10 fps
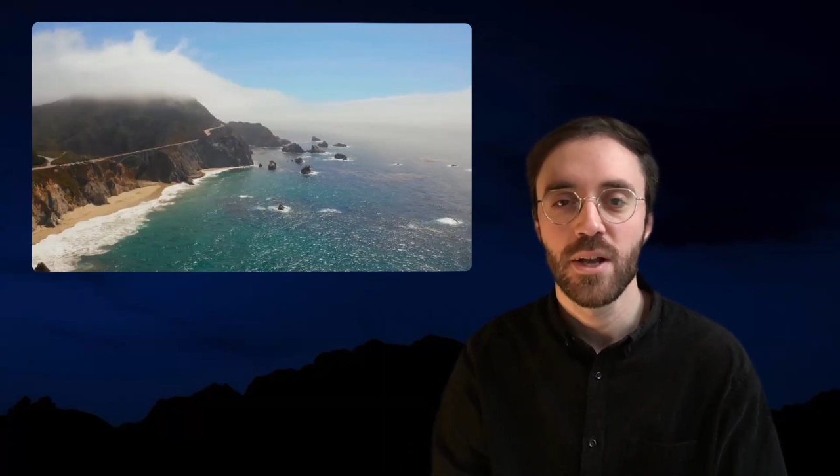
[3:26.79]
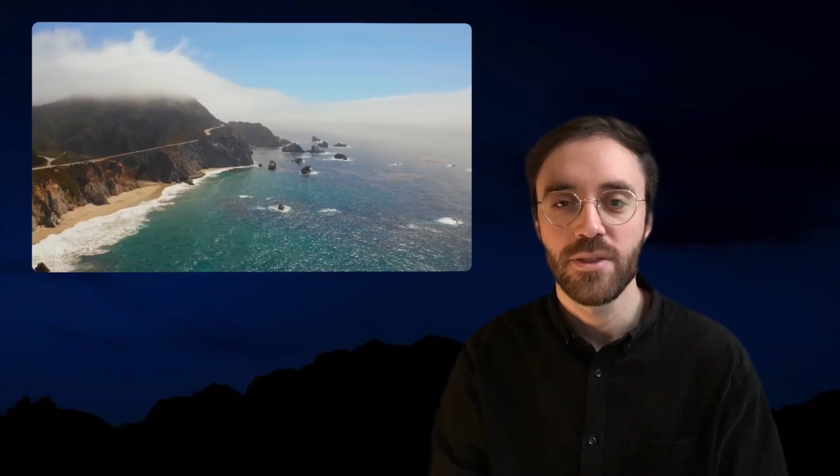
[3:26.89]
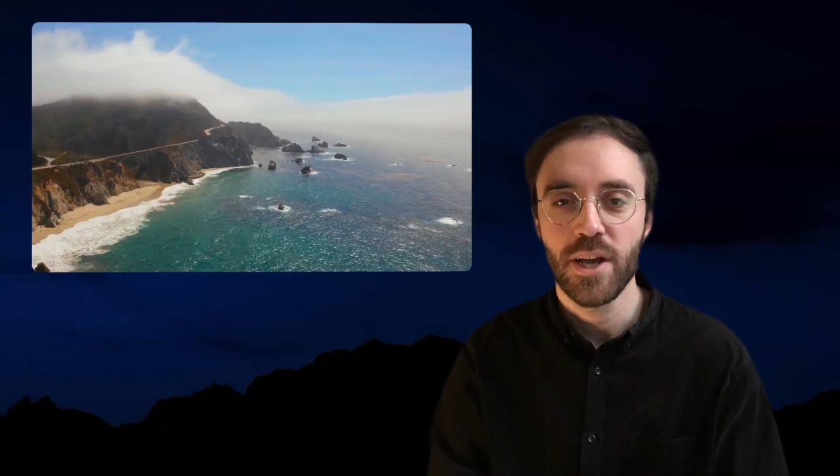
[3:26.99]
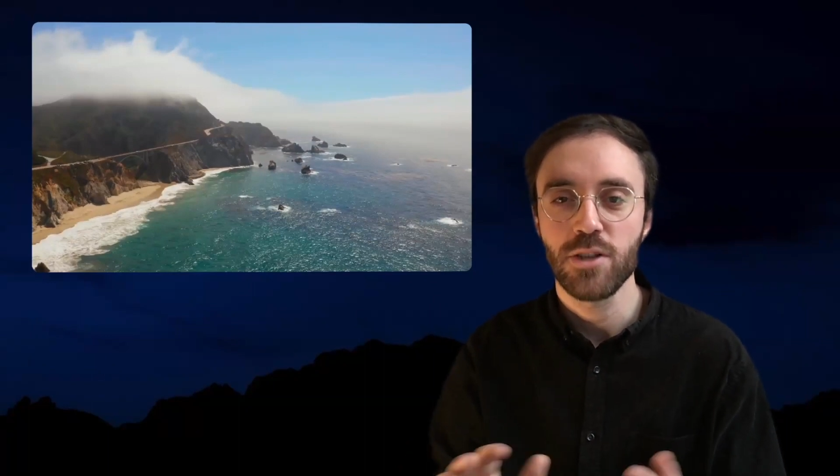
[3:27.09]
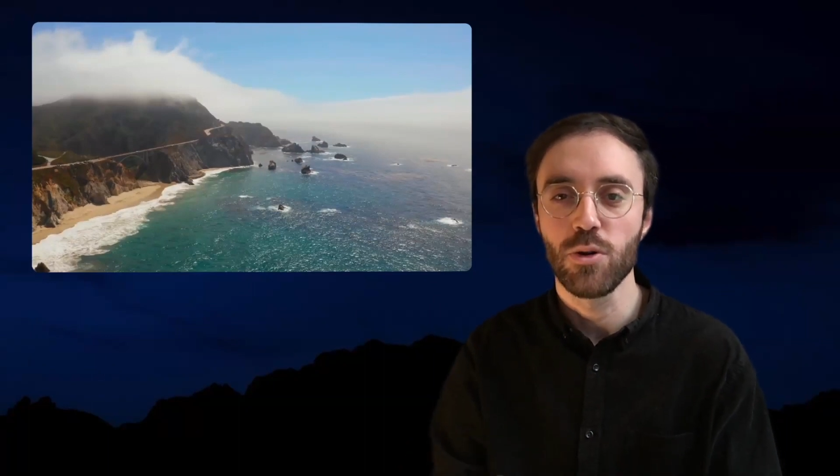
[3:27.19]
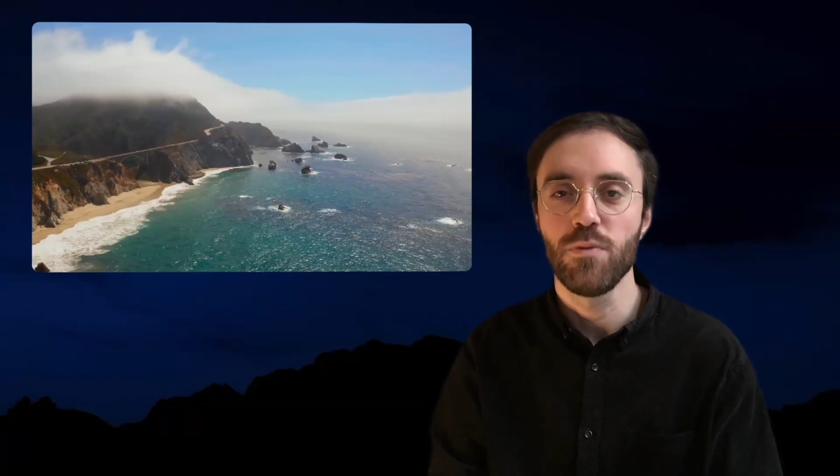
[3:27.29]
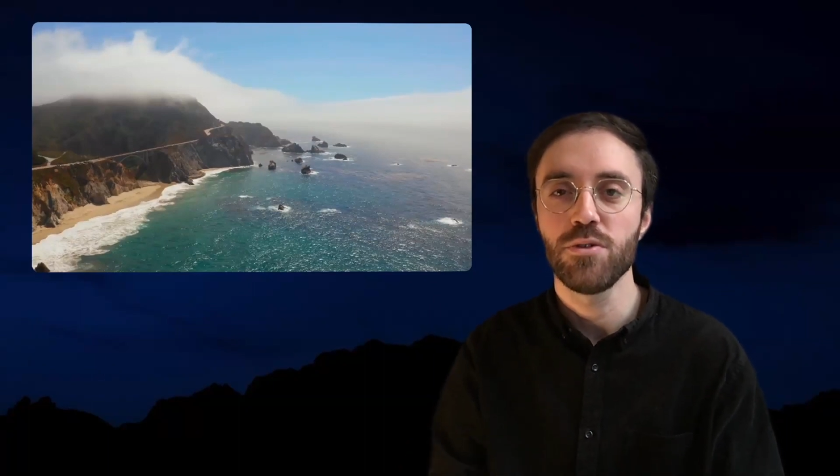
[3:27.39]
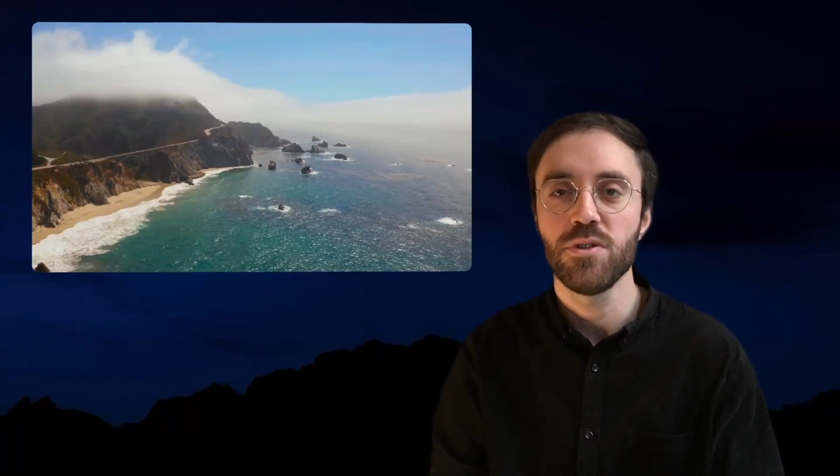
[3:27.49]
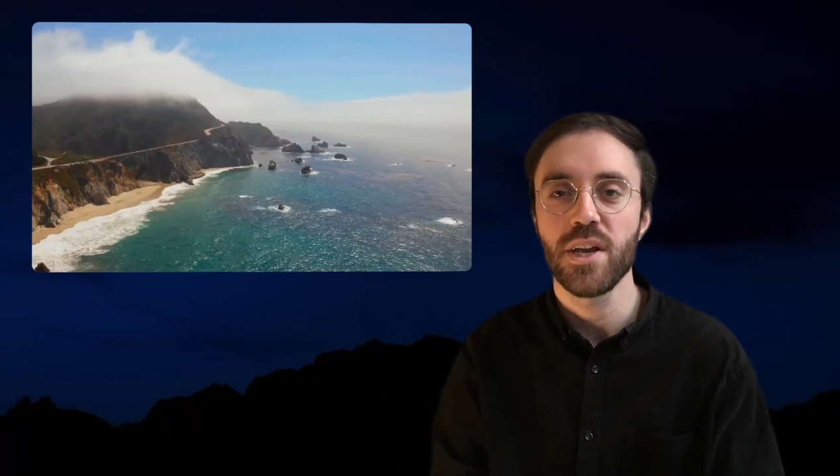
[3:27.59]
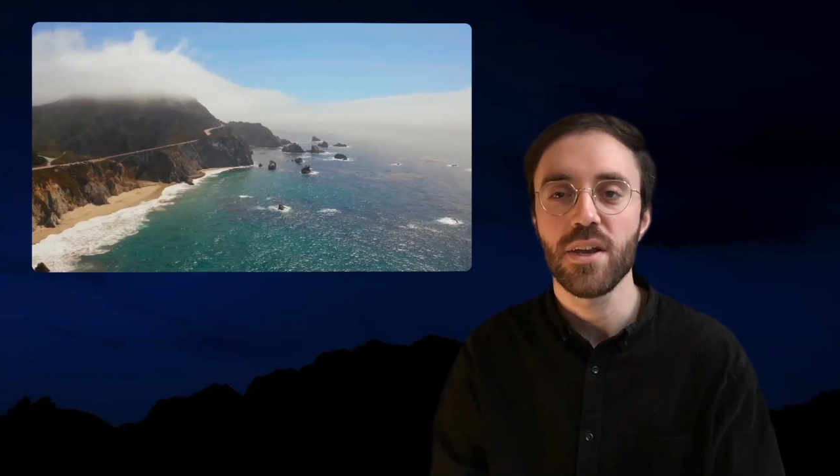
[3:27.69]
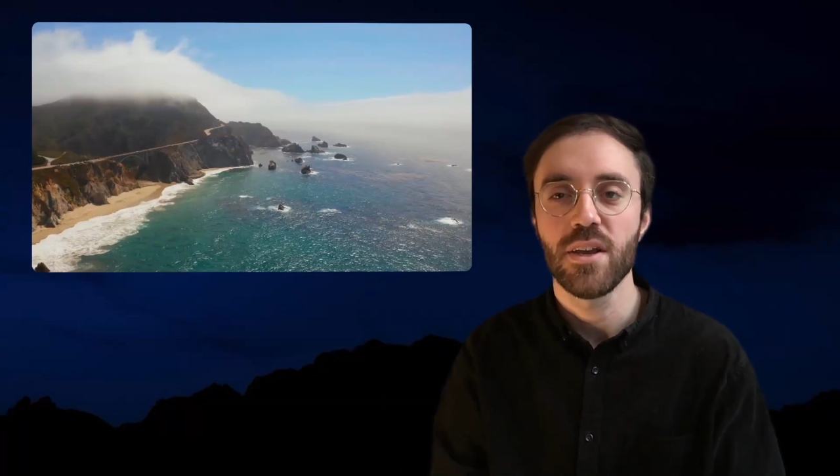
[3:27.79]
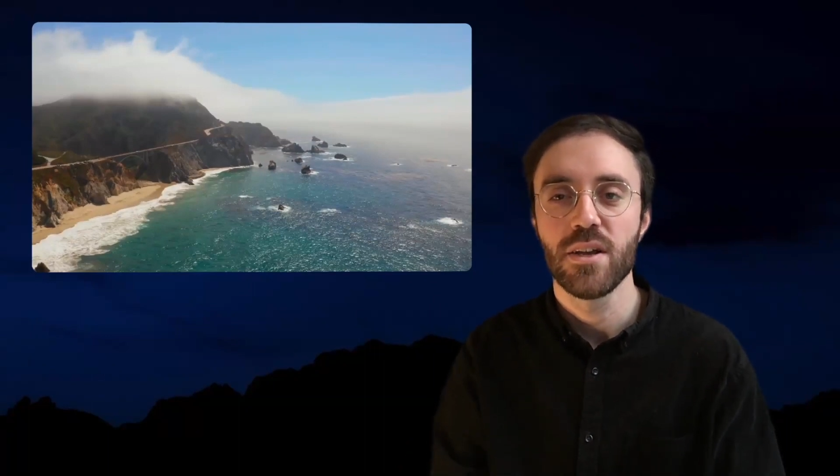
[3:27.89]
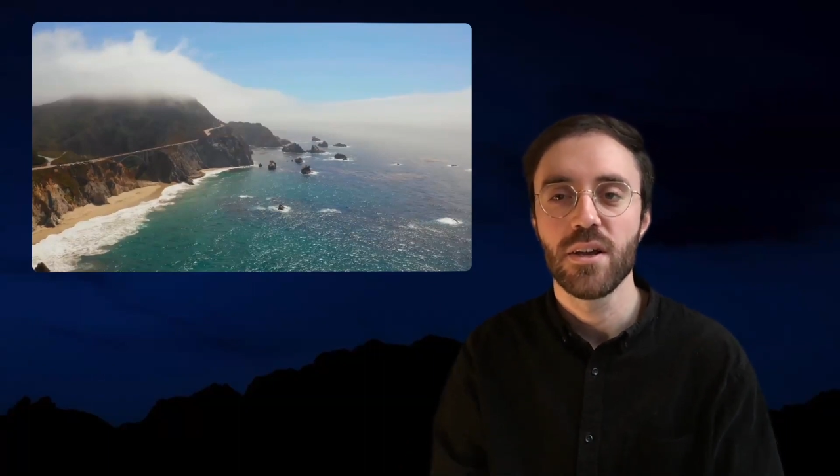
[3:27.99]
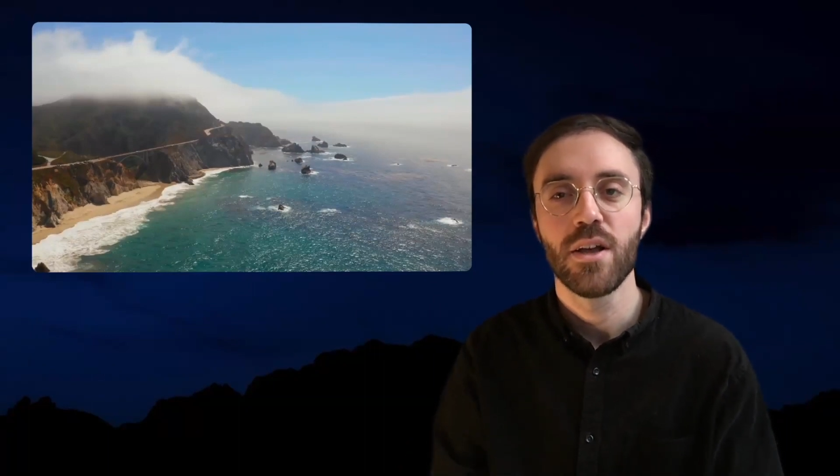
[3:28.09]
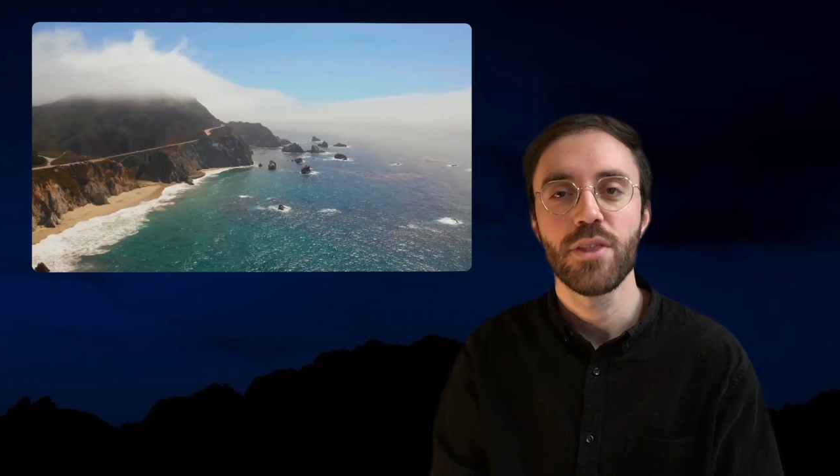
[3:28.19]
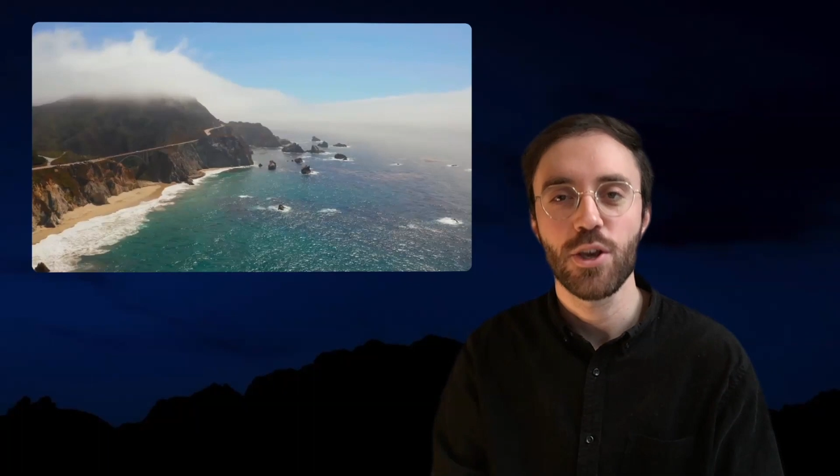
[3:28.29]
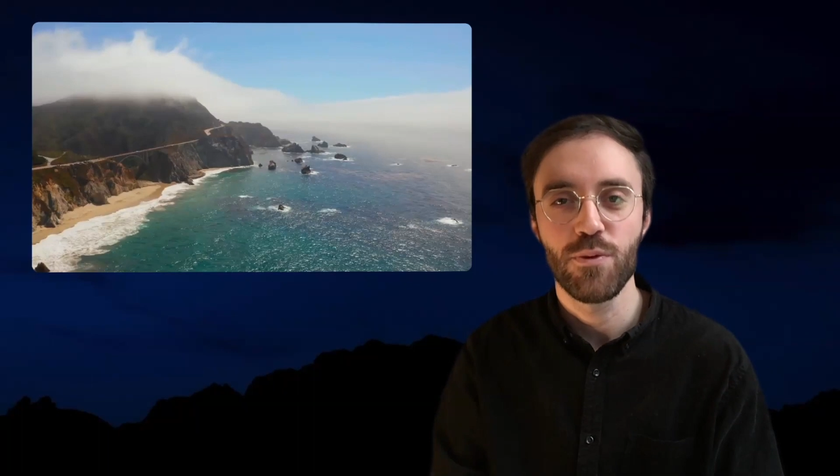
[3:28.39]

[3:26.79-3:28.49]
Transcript: That is all for today. Thank